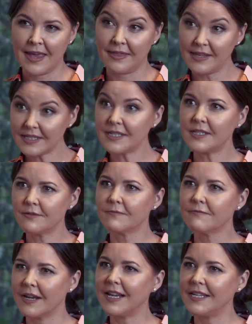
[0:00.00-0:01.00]
This is a
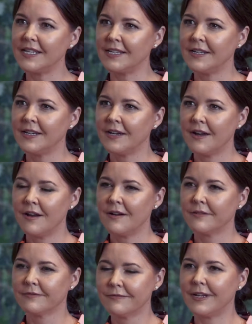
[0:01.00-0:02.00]

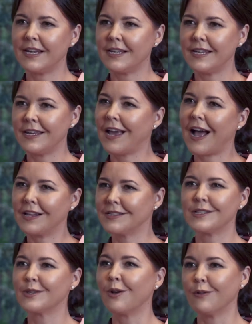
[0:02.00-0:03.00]
really
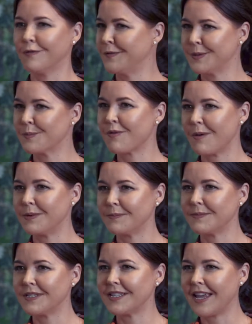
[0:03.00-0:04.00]
unsolved
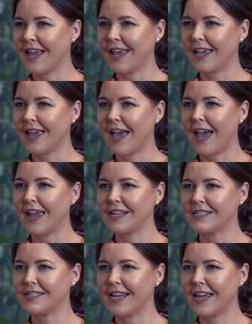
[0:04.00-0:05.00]
problem today,
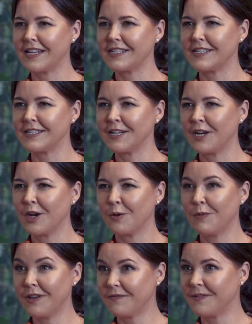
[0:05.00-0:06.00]
and
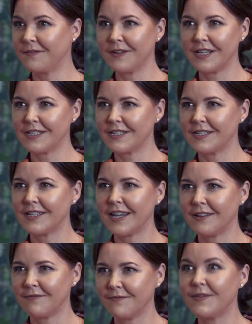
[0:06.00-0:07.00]
we have invented
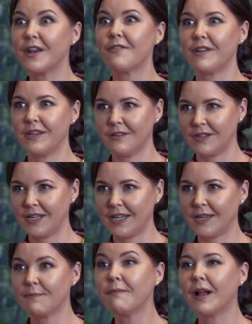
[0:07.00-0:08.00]
a very
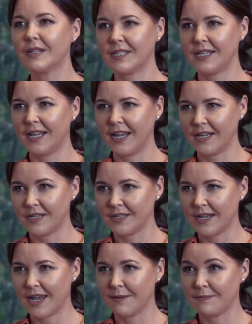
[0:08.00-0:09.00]
unique multi-layered
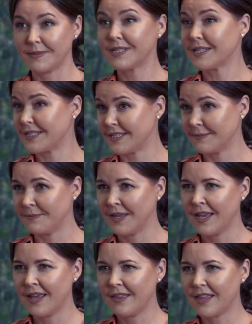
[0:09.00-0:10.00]
system
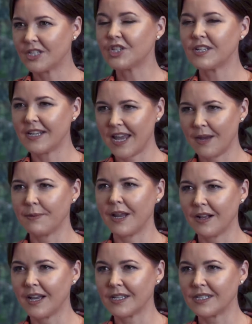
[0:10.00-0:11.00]
that should enable
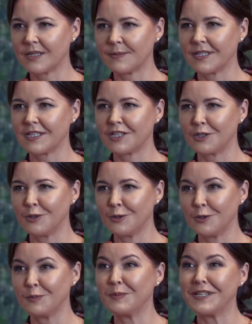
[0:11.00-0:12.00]
our customers
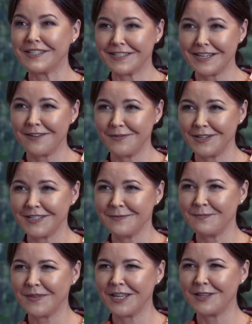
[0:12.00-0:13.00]
to be discovered
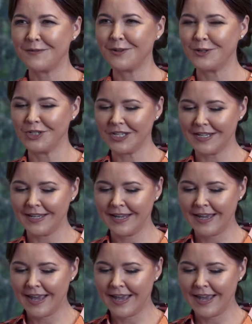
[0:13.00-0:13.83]
in the future.